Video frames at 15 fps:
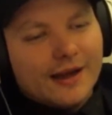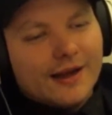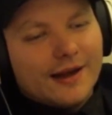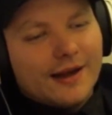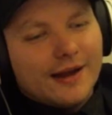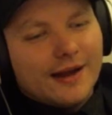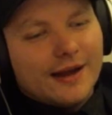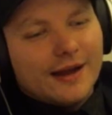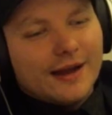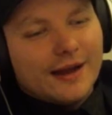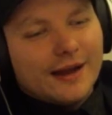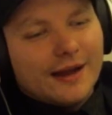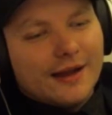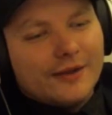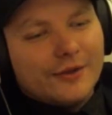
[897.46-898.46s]

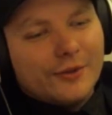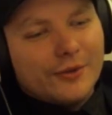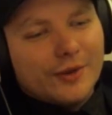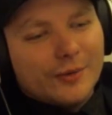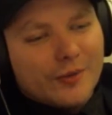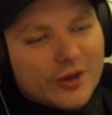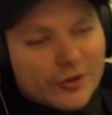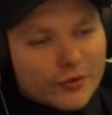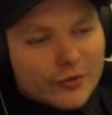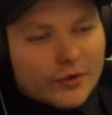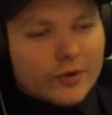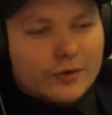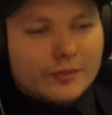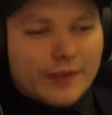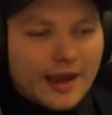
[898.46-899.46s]
you can be your
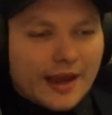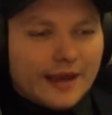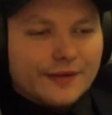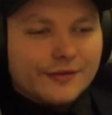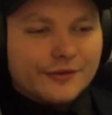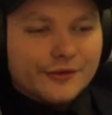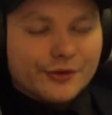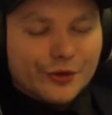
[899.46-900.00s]
own man.